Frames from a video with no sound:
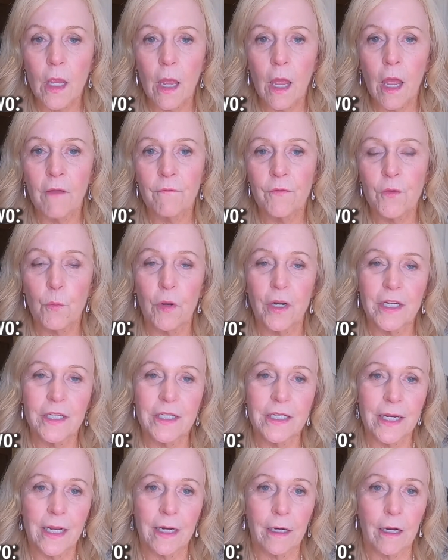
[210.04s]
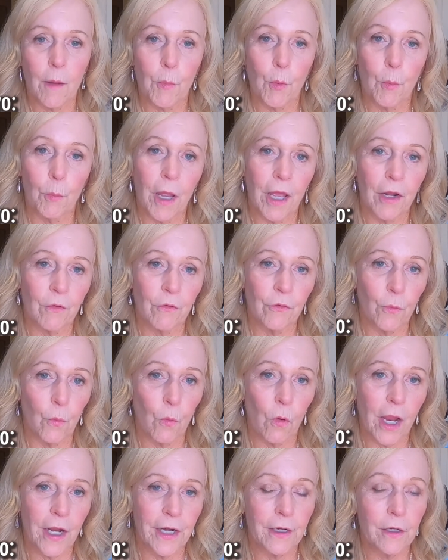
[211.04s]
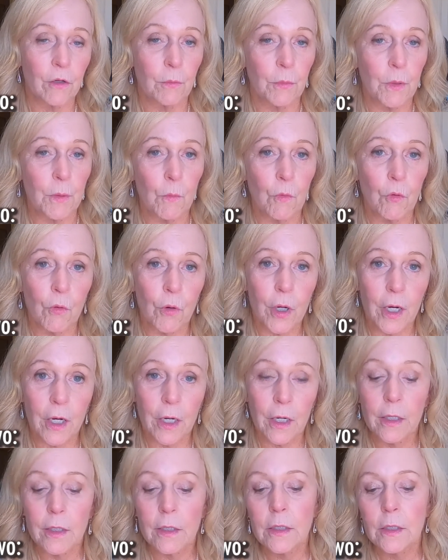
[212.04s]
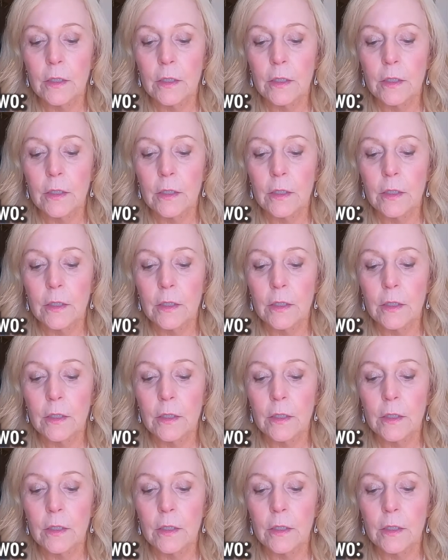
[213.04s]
If you wanted to get a couple bottles of wine, it could be more.